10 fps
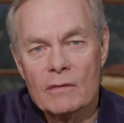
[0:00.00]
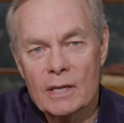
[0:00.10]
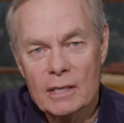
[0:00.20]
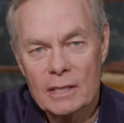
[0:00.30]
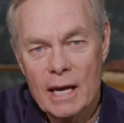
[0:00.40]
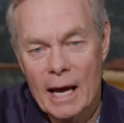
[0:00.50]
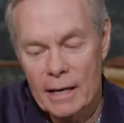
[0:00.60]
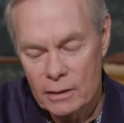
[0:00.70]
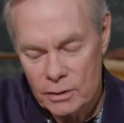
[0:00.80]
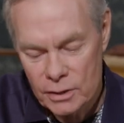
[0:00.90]
His
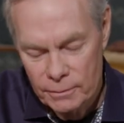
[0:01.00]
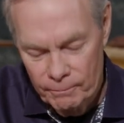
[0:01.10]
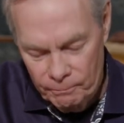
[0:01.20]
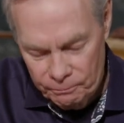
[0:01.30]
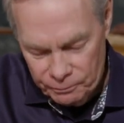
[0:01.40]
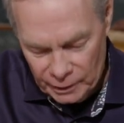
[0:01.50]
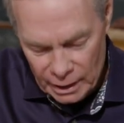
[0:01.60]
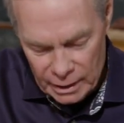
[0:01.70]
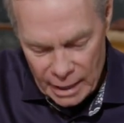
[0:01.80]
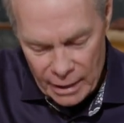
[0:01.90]
guidance
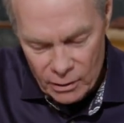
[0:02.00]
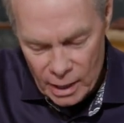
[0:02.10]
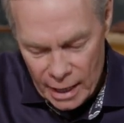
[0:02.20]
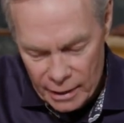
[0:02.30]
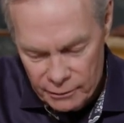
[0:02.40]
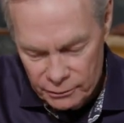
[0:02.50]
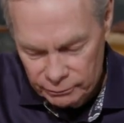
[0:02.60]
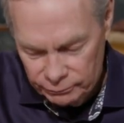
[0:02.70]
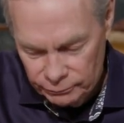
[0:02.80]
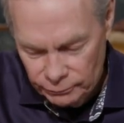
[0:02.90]
in our life
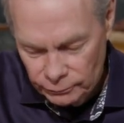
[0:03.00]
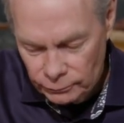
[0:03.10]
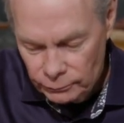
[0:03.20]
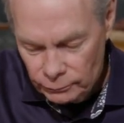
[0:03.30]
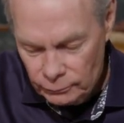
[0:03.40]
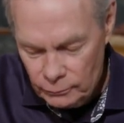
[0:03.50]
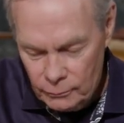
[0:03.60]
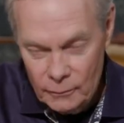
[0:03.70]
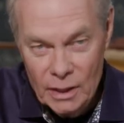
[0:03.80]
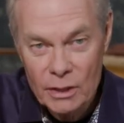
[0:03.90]

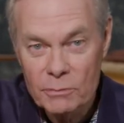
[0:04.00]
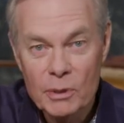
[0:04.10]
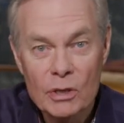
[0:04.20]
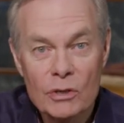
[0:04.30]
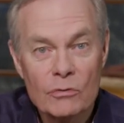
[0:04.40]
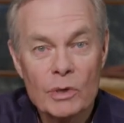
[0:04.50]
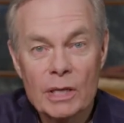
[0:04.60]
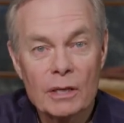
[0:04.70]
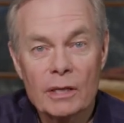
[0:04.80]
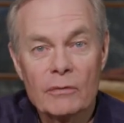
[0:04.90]
is because we
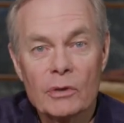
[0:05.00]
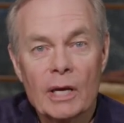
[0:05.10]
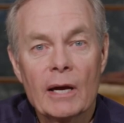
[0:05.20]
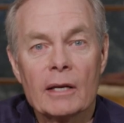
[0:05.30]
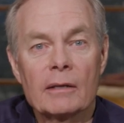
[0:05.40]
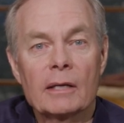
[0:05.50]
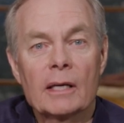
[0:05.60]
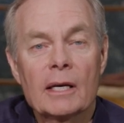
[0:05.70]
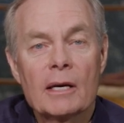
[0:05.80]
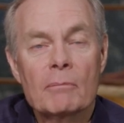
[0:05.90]
can live without it.
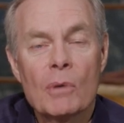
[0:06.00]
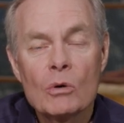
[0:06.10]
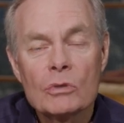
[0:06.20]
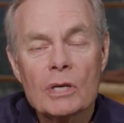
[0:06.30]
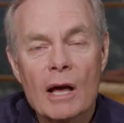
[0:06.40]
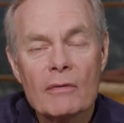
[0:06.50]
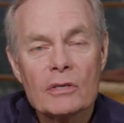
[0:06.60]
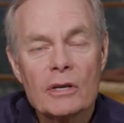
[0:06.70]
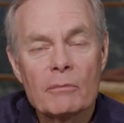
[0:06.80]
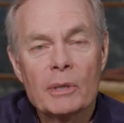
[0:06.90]
Most of
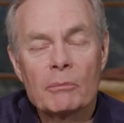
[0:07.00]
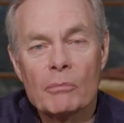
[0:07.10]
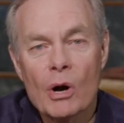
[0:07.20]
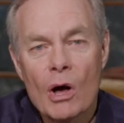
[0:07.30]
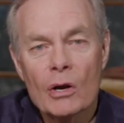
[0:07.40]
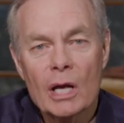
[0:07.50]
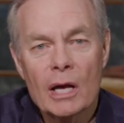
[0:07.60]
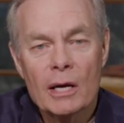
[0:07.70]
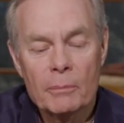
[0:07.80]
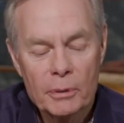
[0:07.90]
us have been brought
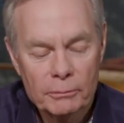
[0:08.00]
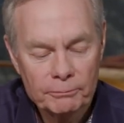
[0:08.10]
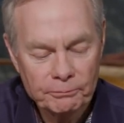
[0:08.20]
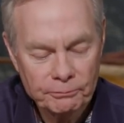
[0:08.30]
up